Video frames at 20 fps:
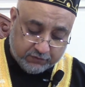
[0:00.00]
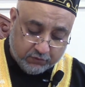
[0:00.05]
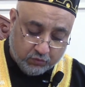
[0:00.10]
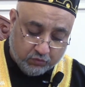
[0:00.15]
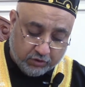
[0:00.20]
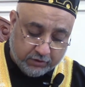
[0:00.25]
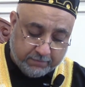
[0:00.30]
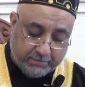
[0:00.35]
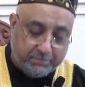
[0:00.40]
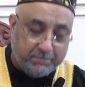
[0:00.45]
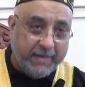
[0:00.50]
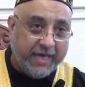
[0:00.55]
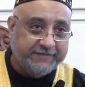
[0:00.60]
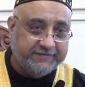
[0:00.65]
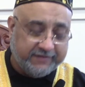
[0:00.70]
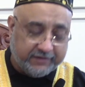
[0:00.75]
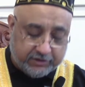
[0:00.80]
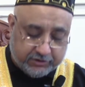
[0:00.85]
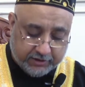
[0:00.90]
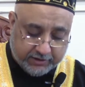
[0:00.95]
who were
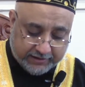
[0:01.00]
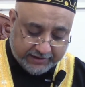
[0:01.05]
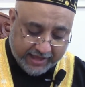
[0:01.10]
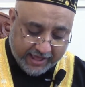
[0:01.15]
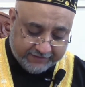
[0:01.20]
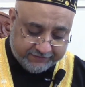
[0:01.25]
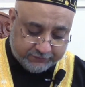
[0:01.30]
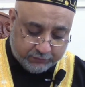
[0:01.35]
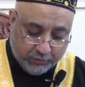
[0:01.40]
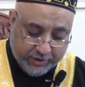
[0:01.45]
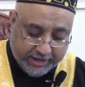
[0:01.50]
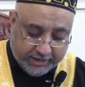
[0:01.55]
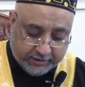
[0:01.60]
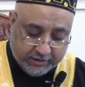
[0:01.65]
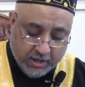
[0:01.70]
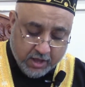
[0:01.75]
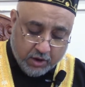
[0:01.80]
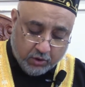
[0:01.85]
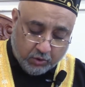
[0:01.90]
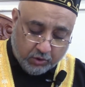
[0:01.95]
massacred last
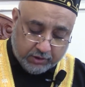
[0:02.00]
week.